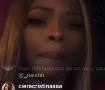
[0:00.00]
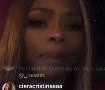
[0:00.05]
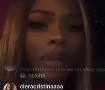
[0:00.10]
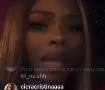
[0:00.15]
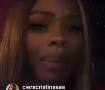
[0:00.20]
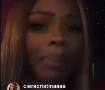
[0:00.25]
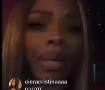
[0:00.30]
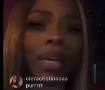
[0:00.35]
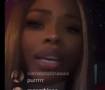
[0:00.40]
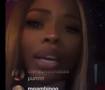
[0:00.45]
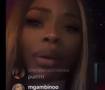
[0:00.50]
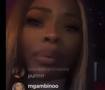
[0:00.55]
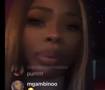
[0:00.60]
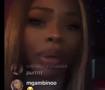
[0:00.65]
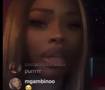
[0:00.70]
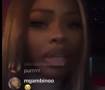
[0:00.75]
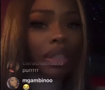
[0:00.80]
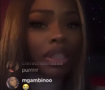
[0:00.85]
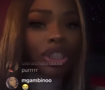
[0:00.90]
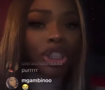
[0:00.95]
Let me get
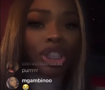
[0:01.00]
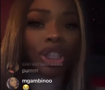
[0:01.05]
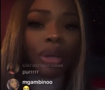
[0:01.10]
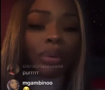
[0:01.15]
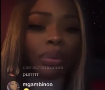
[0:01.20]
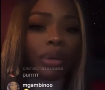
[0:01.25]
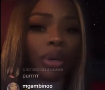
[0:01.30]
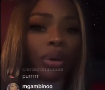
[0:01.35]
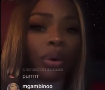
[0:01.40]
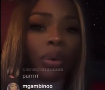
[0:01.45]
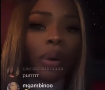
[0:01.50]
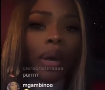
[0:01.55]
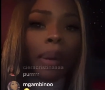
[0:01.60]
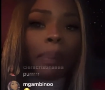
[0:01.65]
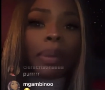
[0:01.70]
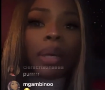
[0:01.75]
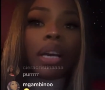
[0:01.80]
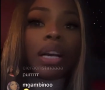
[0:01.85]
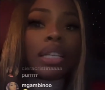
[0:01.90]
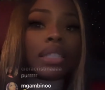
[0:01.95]
rid of this shit real
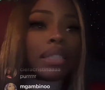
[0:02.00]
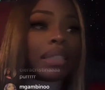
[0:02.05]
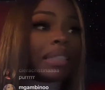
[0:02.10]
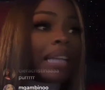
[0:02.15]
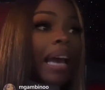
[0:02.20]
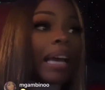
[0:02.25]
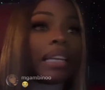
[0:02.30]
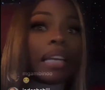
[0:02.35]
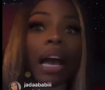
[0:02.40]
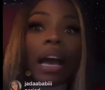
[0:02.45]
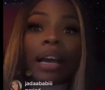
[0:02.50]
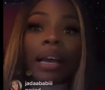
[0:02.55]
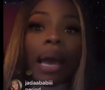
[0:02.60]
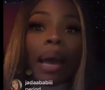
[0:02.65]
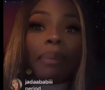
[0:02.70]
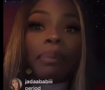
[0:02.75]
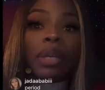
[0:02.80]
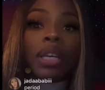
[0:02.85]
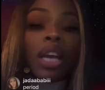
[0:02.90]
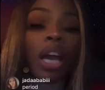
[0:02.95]
quick because now y'all
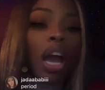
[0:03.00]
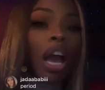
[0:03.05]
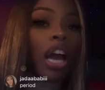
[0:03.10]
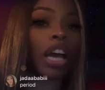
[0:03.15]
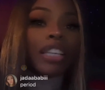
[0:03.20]
got me,